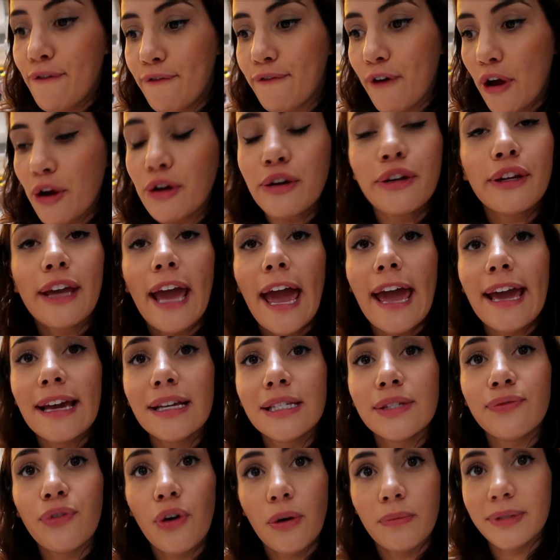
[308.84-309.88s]
a phone case
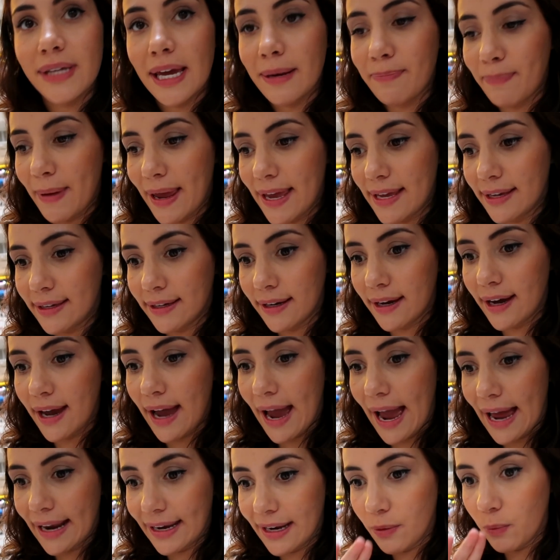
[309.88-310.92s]
from Ted Baker
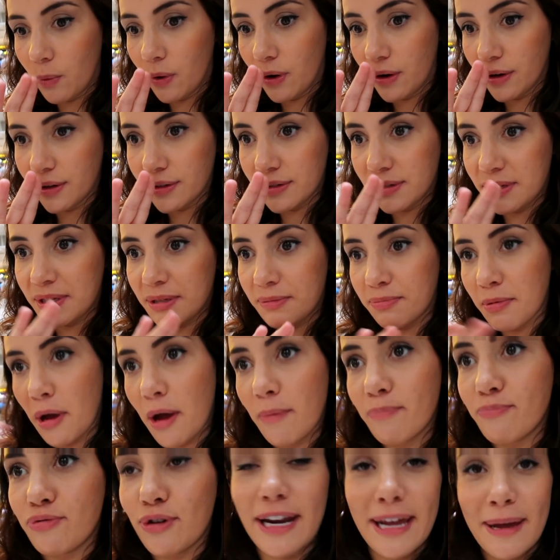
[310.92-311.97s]
and it was
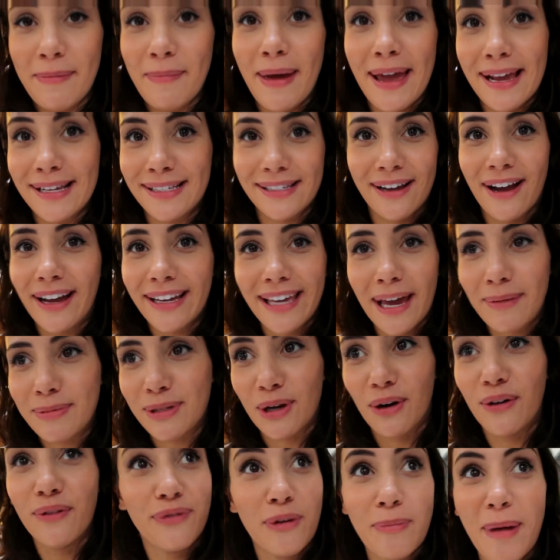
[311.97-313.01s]
pretty amazing. I kept
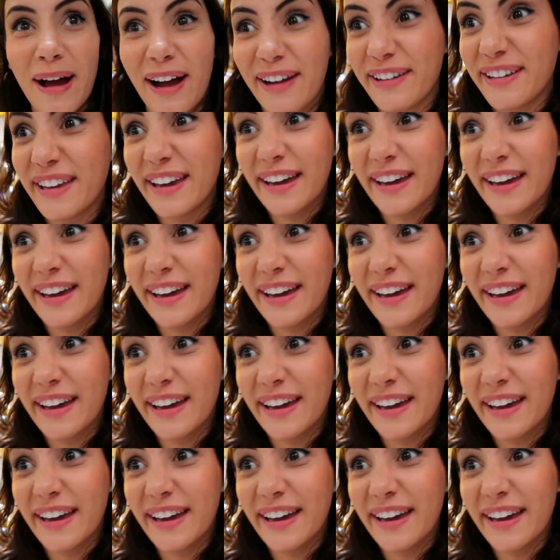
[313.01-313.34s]
it on for about a